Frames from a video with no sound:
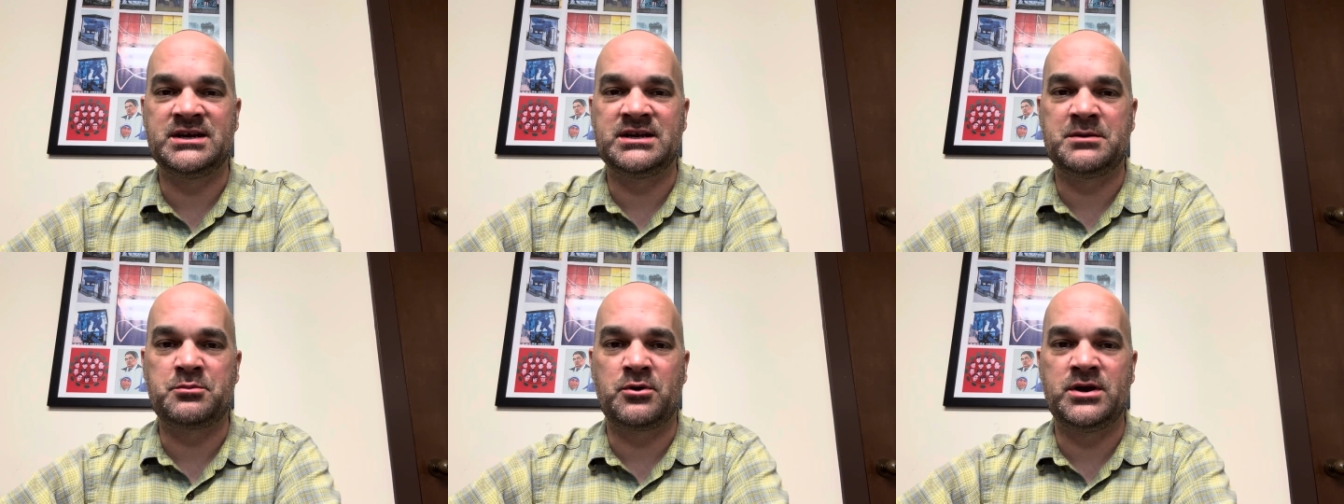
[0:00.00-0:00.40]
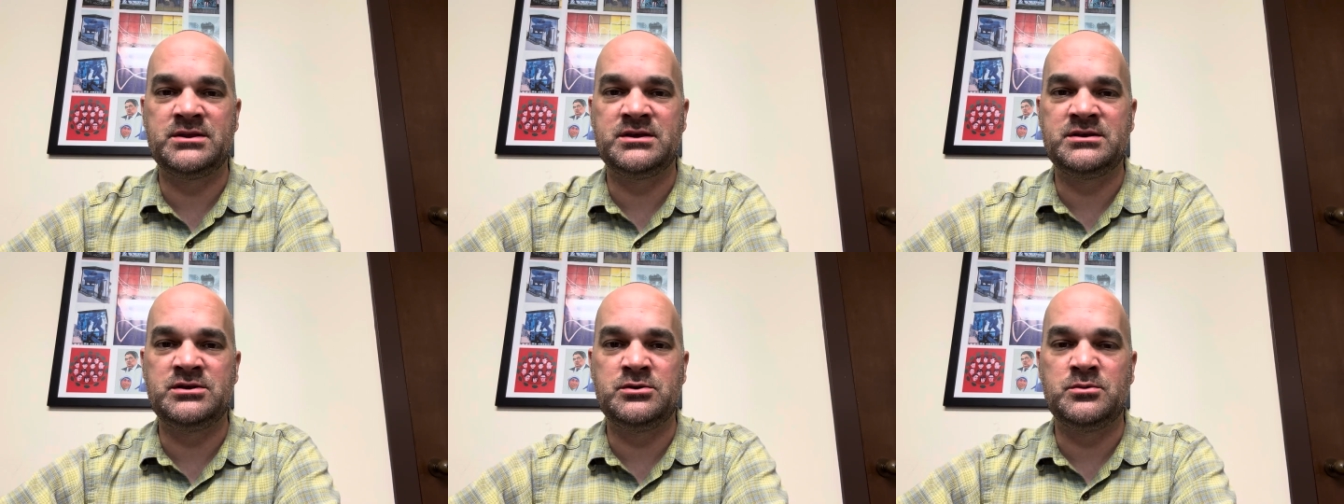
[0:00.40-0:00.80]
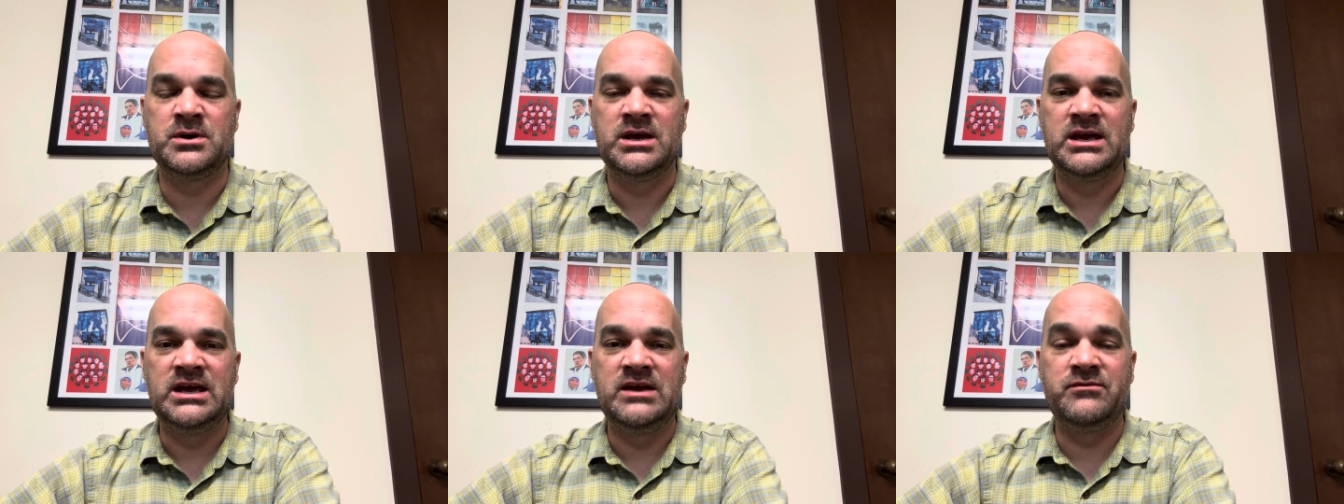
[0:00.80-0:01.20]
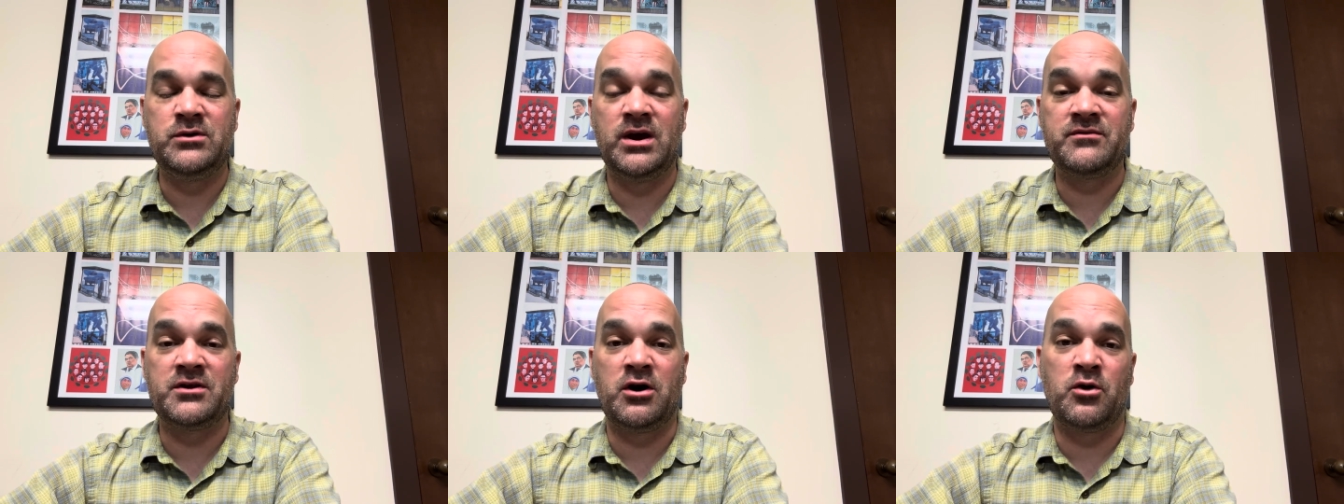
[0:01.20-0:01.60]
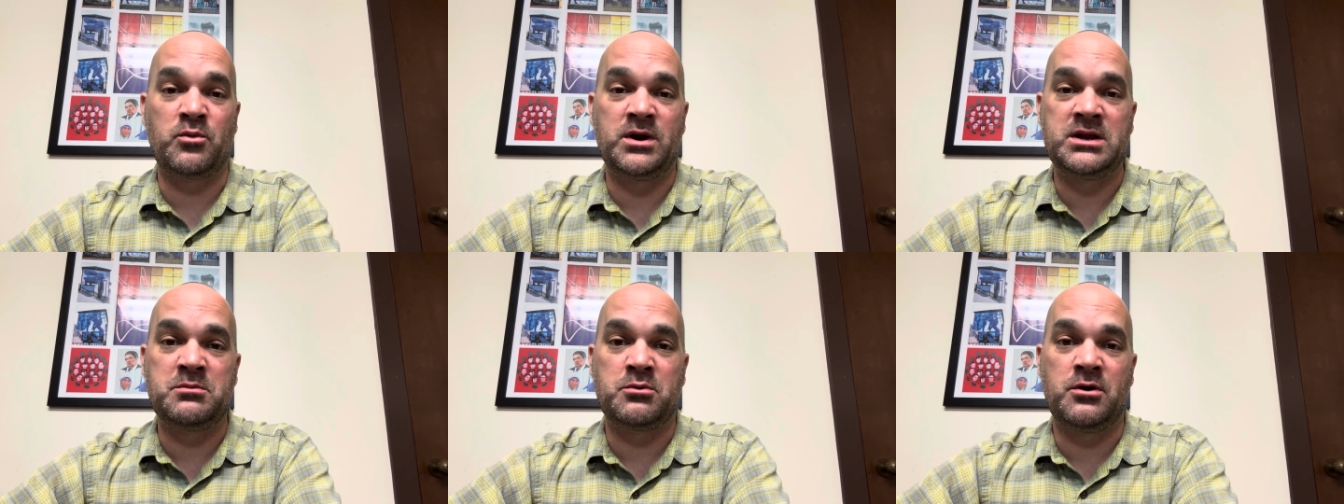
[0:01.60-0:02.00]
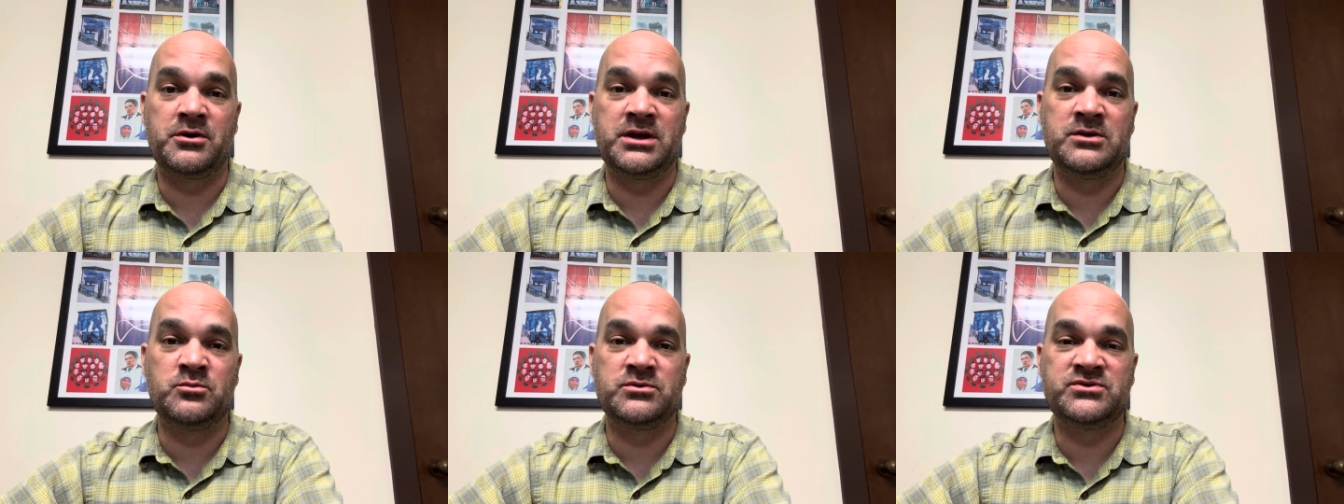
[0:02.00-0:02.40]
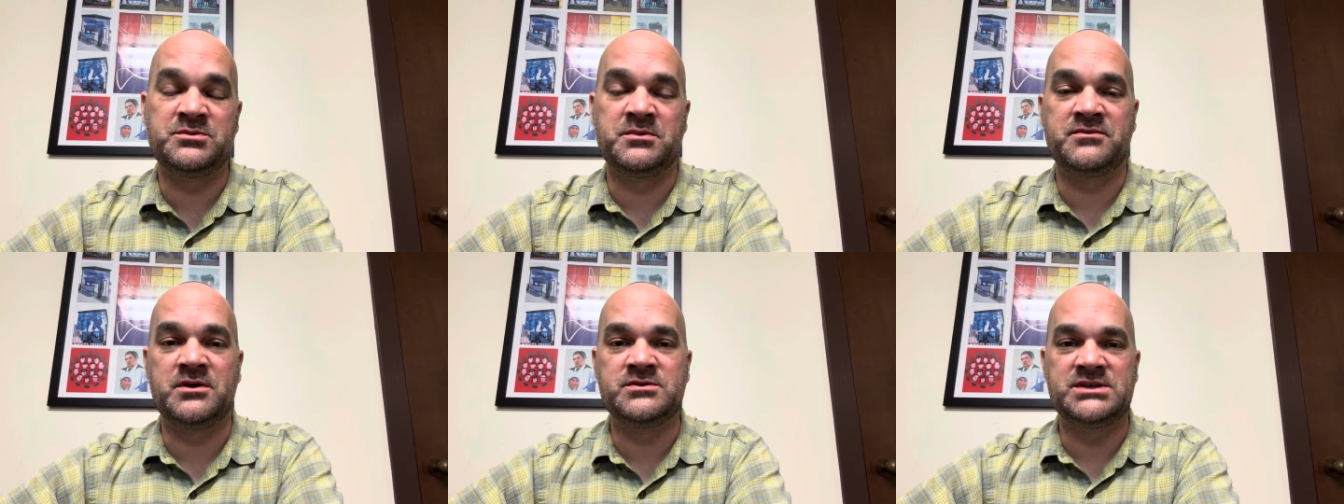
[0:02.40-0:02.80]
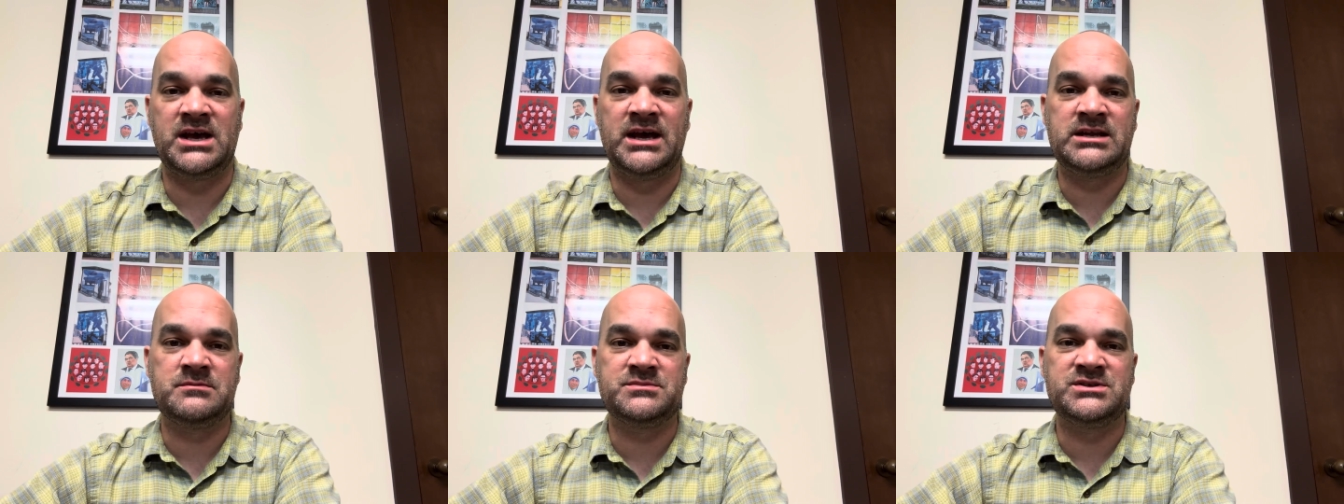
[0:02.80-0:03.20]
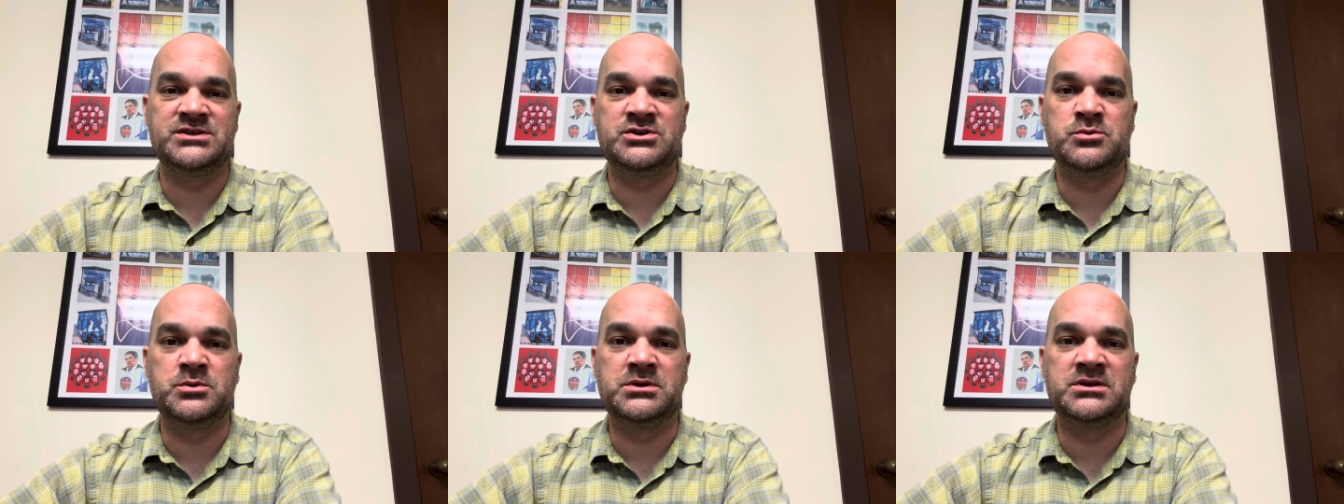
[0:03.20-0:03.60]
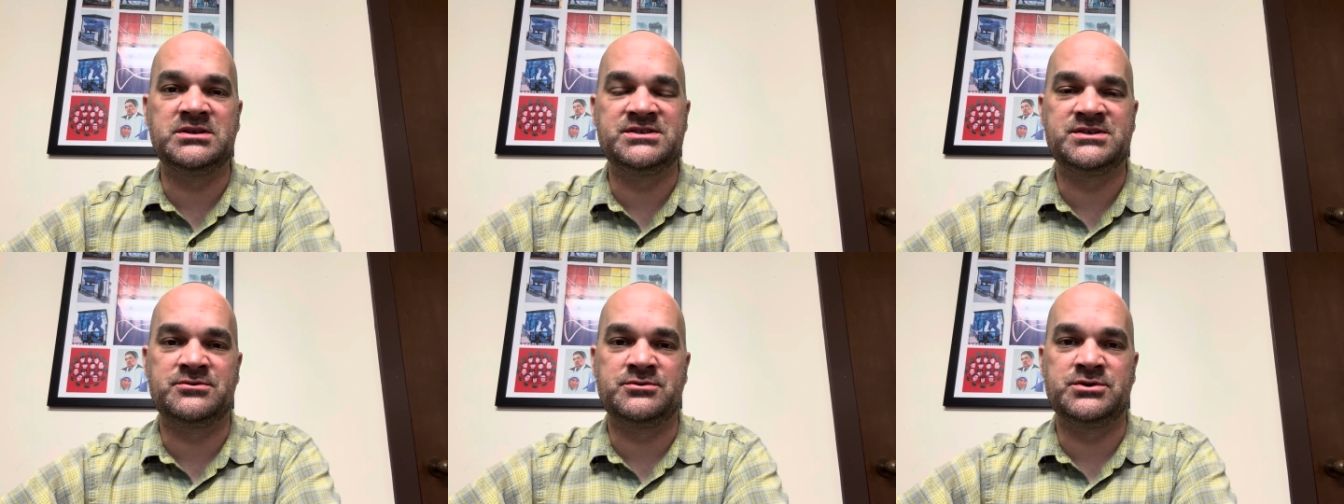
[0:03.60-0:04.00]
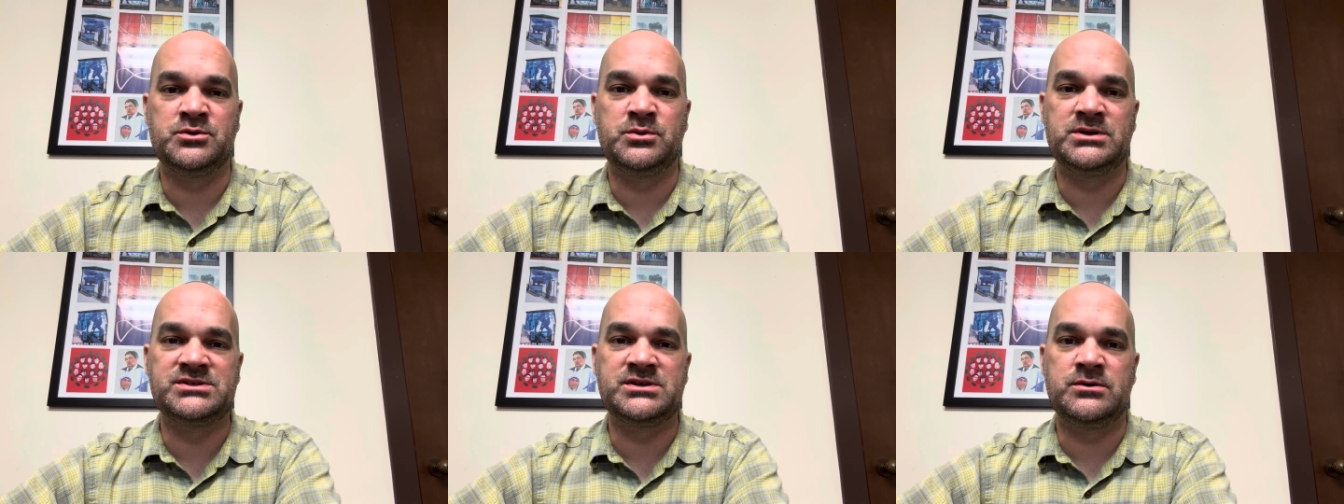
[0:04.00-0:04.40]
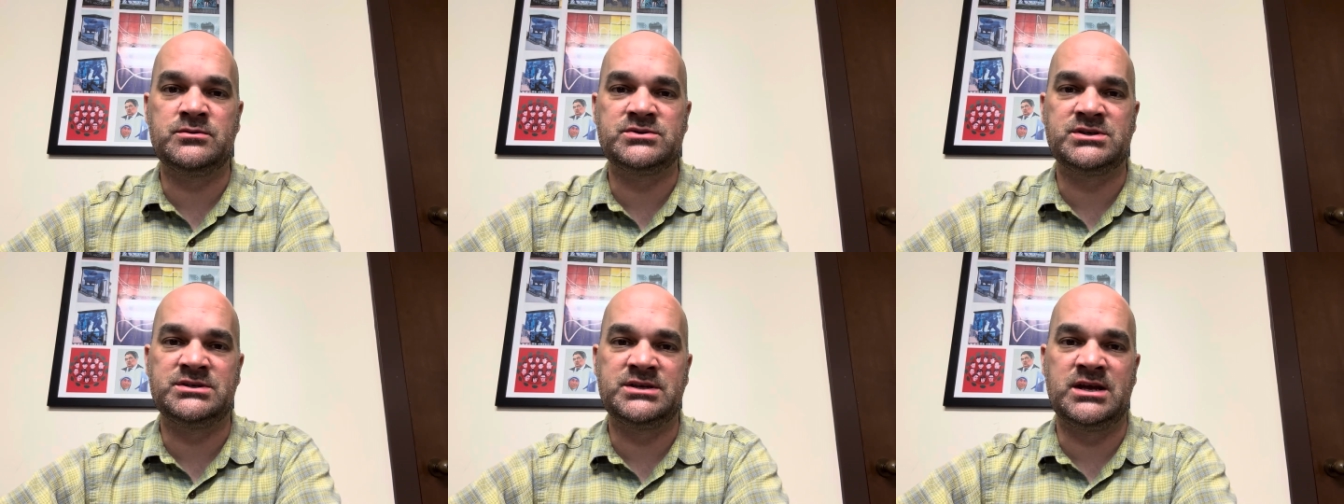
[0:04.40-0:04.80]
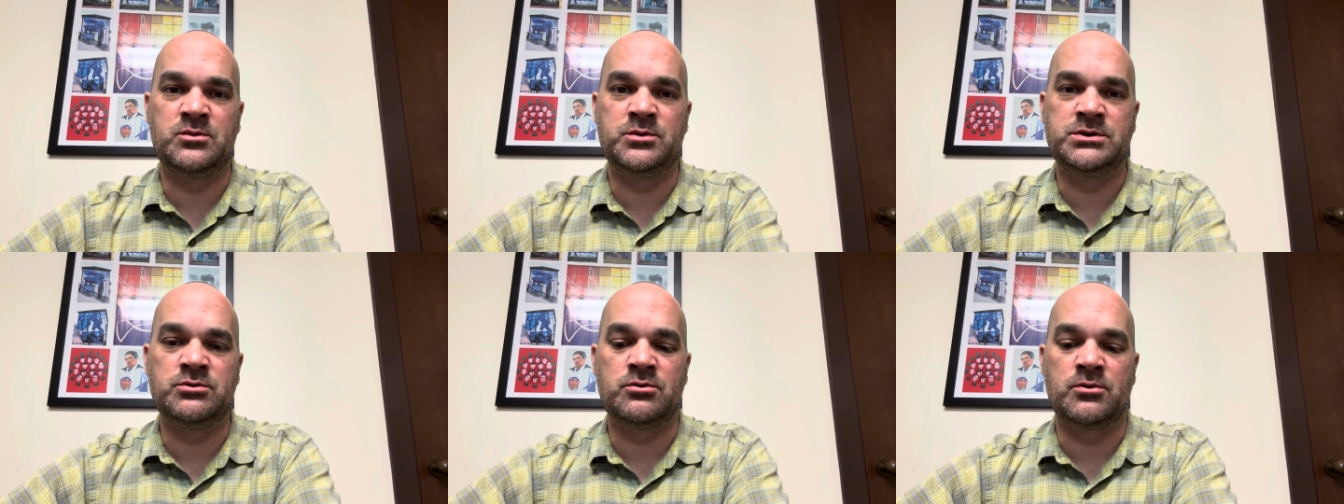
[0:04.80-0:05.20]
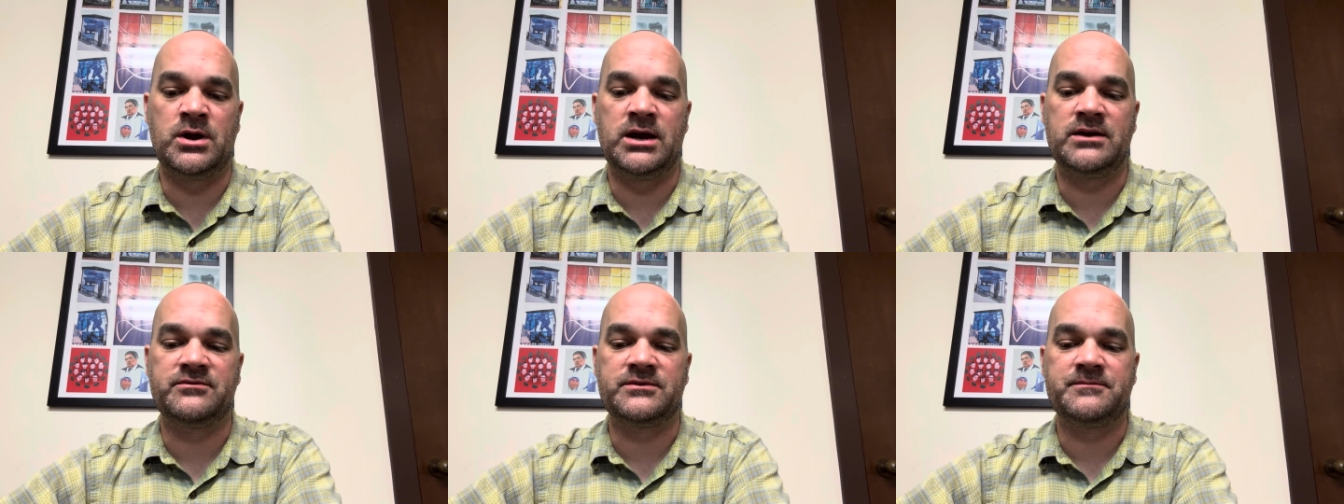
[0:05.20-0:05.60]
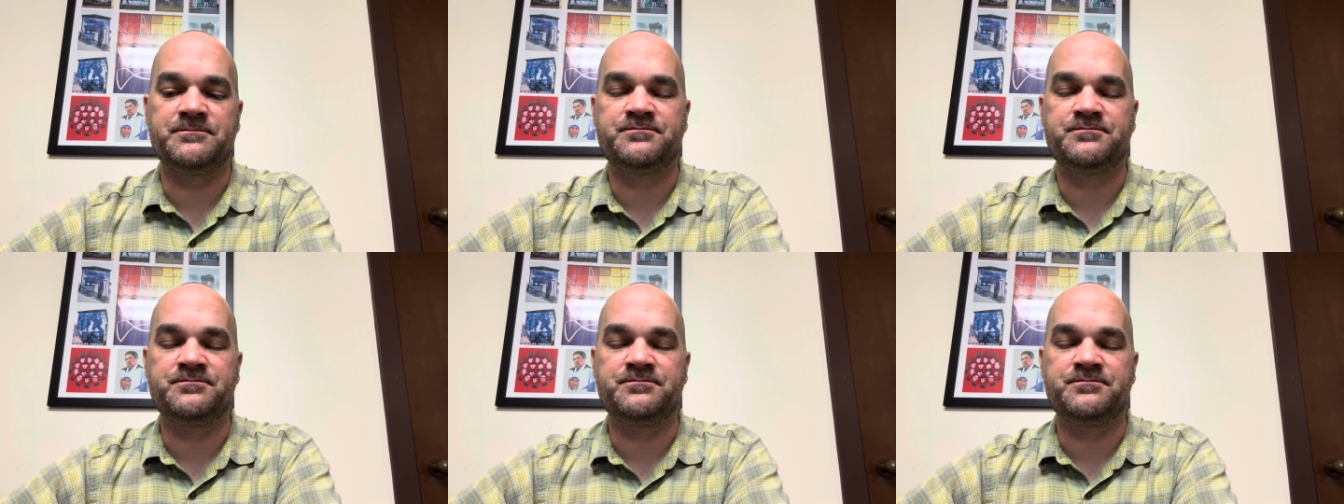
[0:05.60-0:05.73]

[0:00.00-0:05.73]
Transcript: And I pray that you, if you haven't already brought in some of those items, that you would consider doing so Sunday when you arrive.